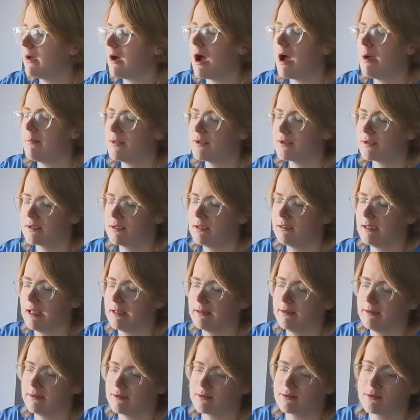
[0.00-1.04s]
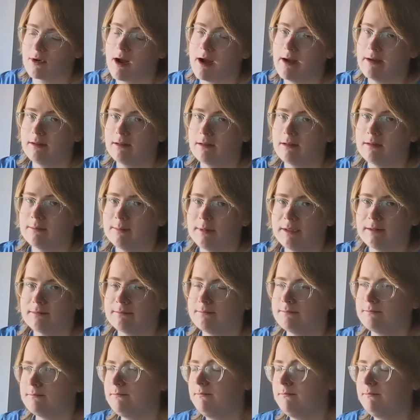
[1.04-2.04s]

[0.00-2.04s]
I'm just gonna let this dry a little bit.